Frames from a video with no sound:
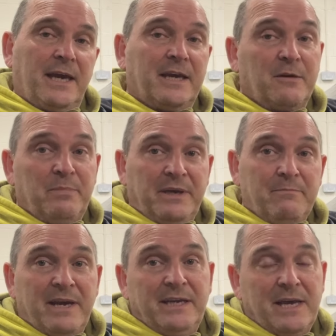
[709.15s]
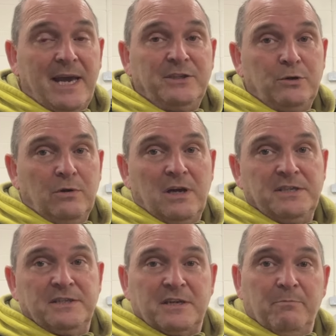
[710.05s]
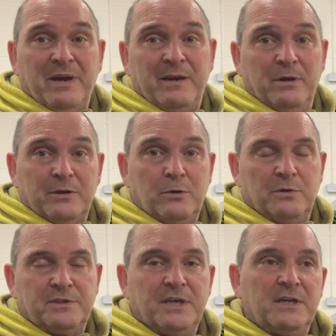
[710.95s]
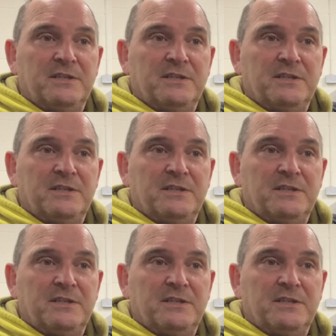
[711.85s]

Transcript: it can be made A2 license compatible, of course.